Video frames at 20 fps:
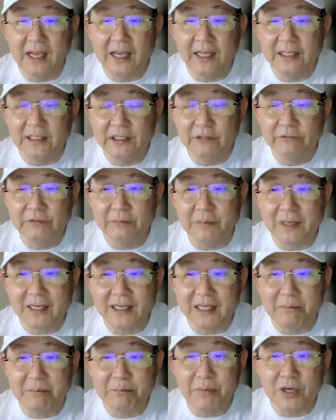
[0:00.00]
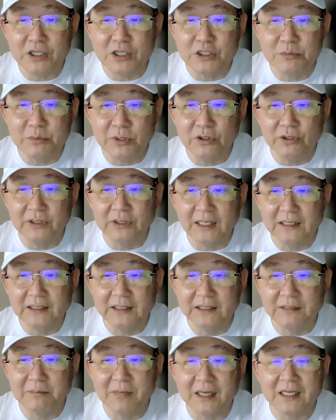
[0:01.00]
And if the market can punch beyond, I
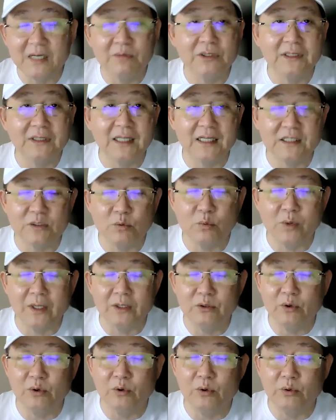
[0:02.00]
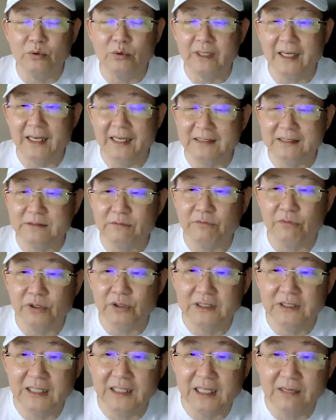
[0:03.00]
think the market will test the
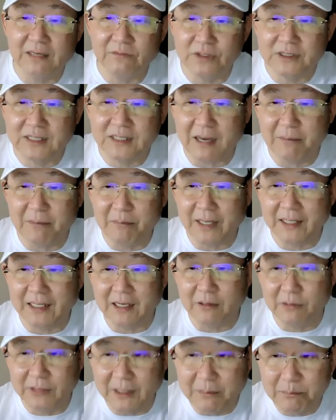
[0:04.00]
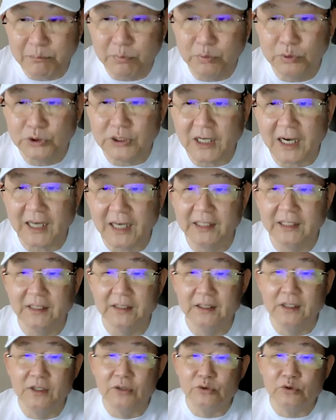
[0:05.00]
108.40 levels, come back down and push higher
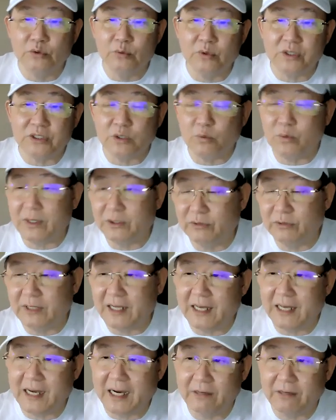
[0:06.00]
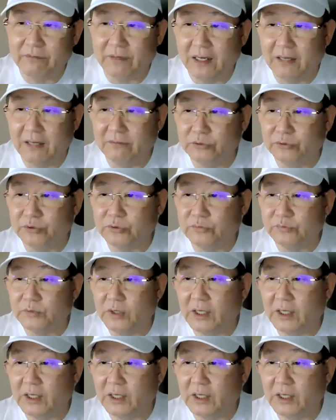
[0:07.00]
towards the 109 half levels.